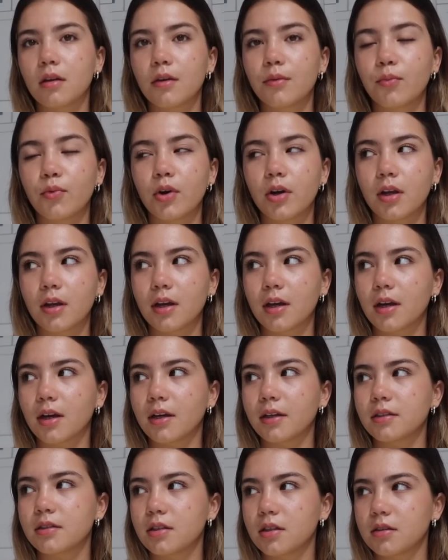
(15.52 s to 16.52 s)
Good morning,
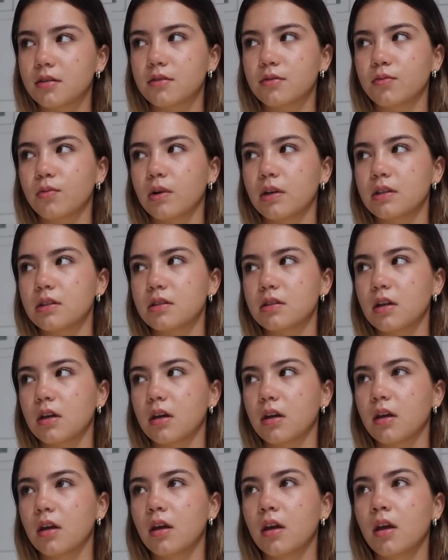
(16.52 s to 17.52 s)
guys. It's
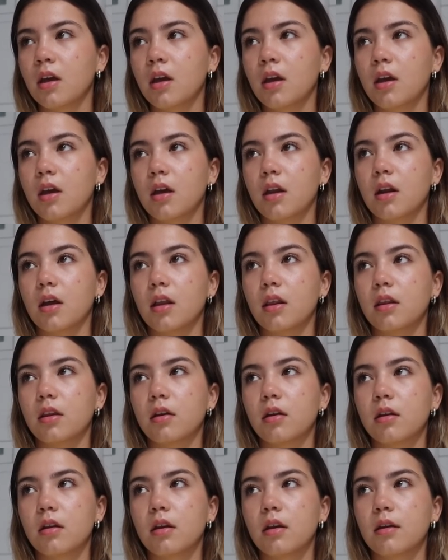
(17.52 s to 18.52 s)
Wednesday, and I
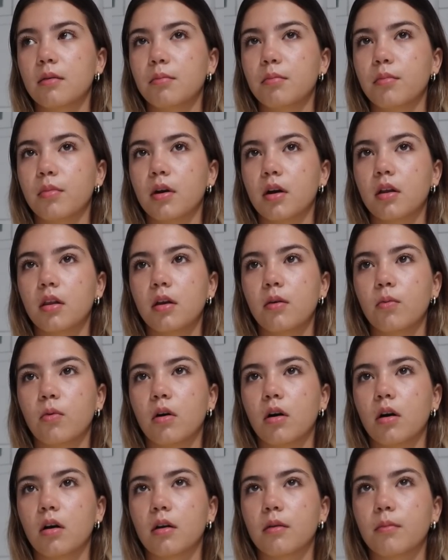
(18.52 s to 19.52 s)
literally can barely
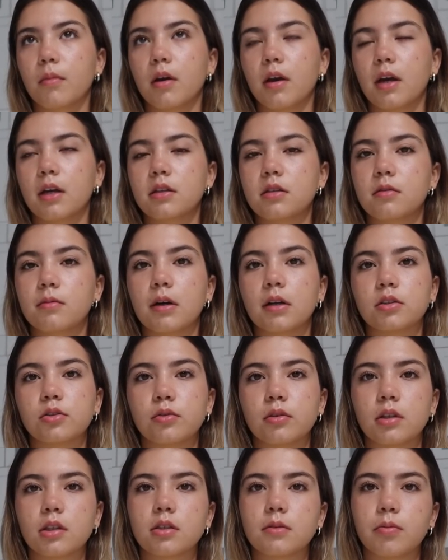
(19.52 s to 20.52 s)
walk. My head's about
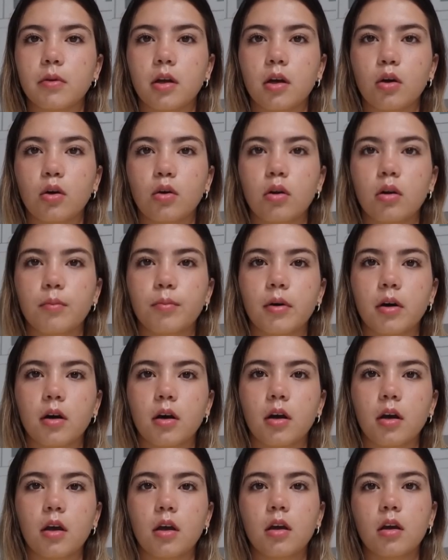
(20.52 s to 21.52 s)
to explode,
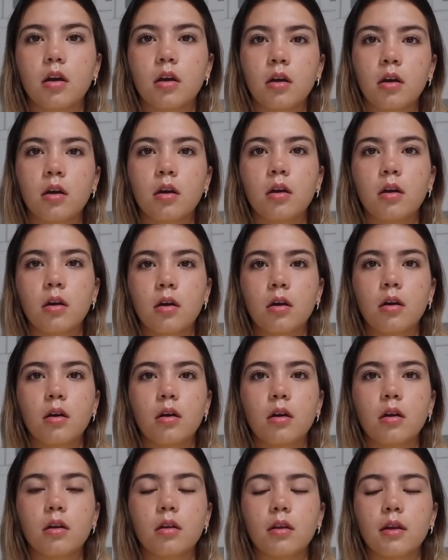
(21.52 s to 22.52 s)
but
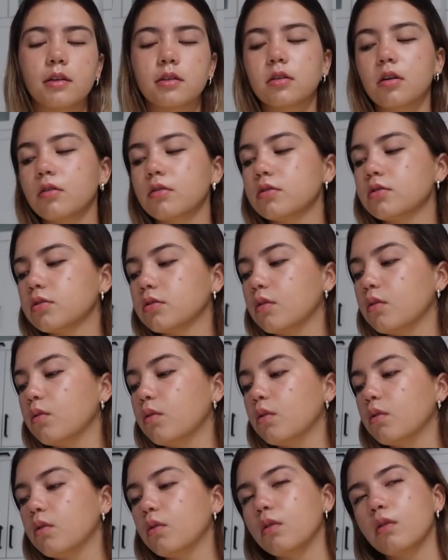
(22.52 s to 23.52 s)
let's go to
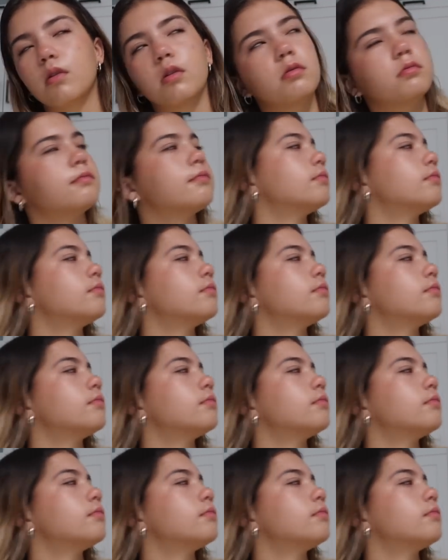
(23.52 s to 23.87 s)
school.